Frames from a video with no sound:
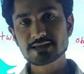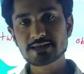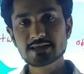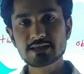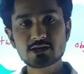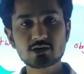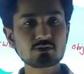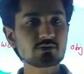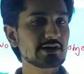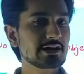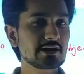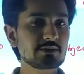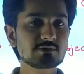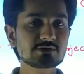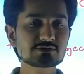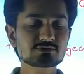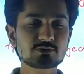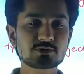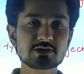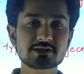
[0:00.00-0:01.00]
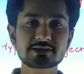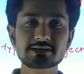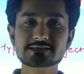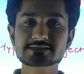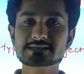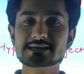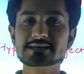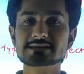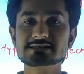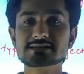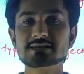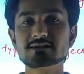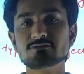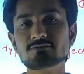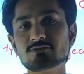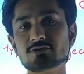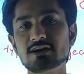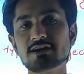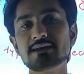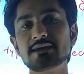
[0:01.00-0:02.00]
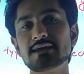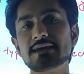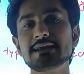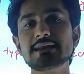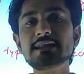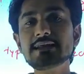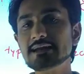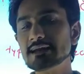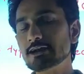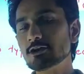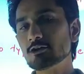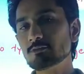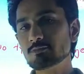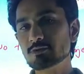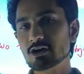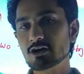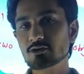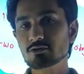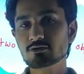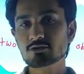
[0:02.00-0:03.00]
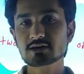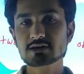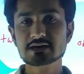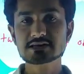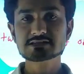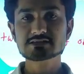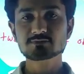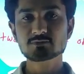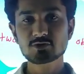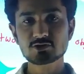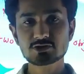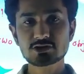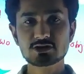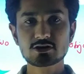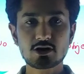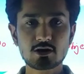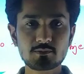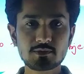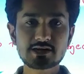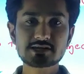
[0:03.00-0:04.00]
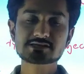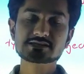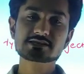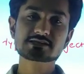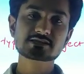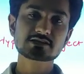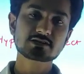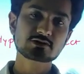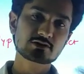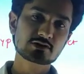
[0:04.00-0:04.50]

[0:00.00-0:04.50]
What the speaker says: Thank you very much for this lecture. If you had any kind of doubt, you can ask me on the comment section.